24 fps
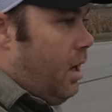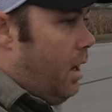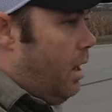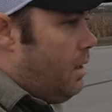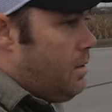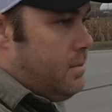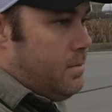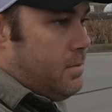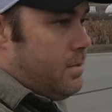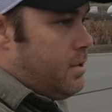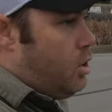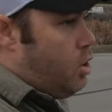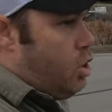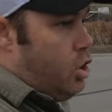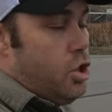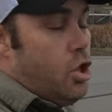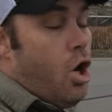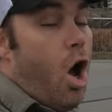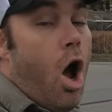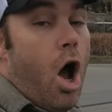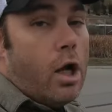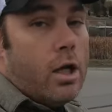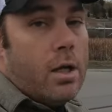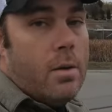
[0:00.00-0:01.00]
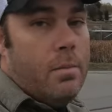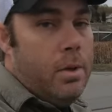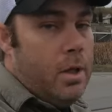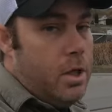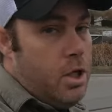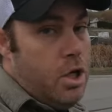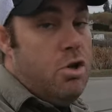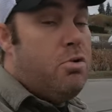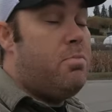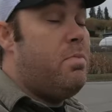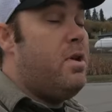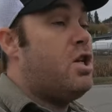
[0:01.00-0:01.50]
I could not
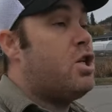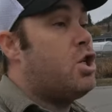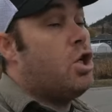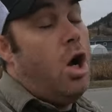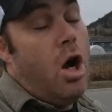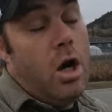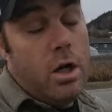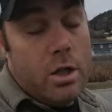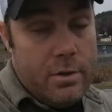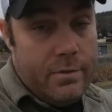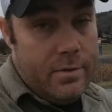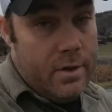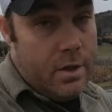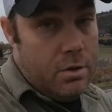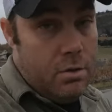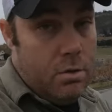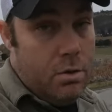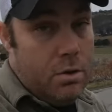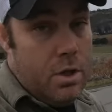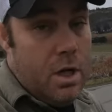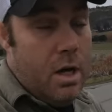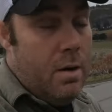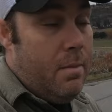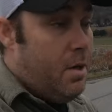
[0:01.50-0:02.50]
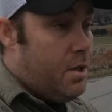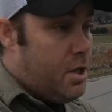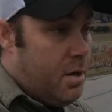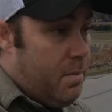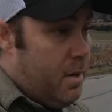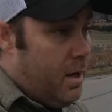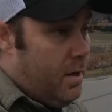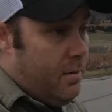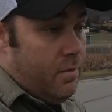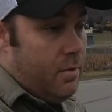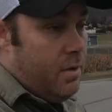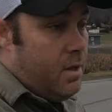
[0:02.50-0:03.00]
complain. You'd be shocked if I told you how
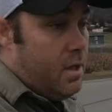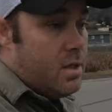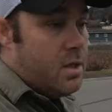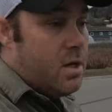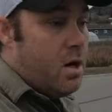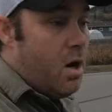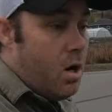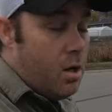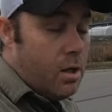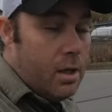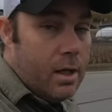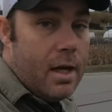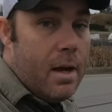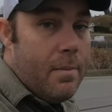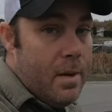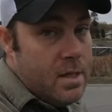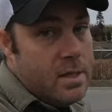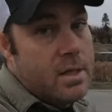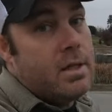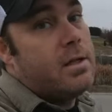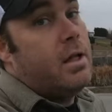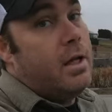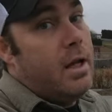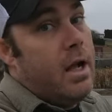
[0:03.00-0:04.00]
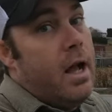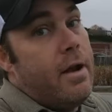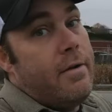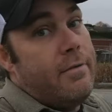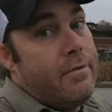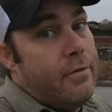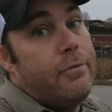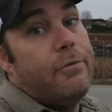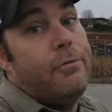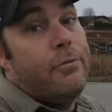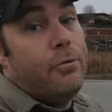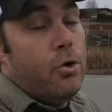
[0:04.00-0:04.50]
much I paid for this car. Like, I basically
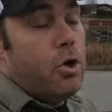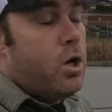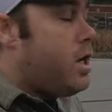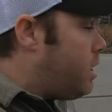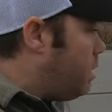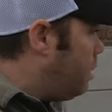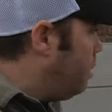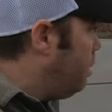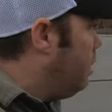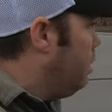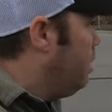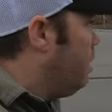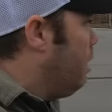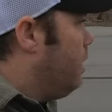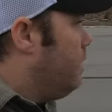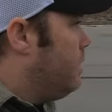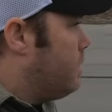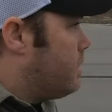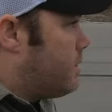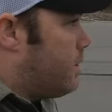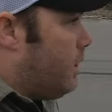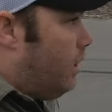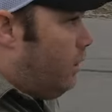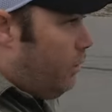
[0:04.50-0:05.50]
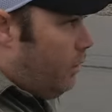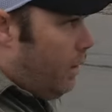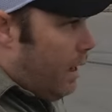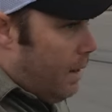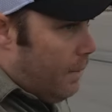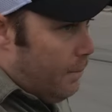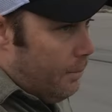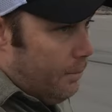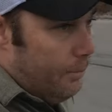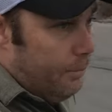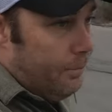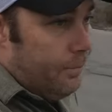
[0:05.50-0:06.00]
got it for free. So
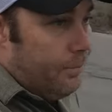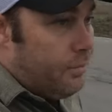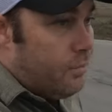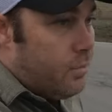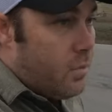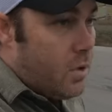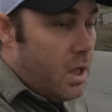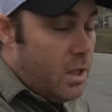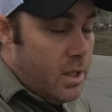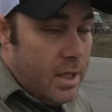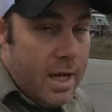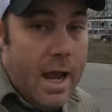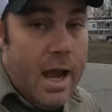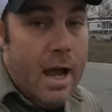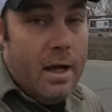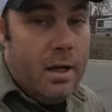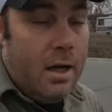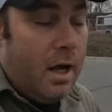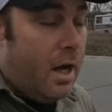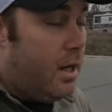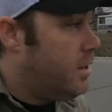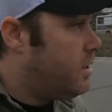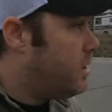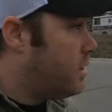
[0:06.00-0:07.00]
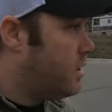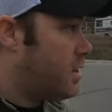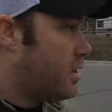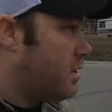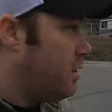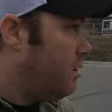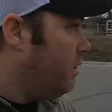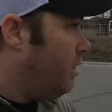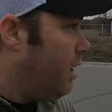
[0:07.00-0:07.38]
um, yeah, I just,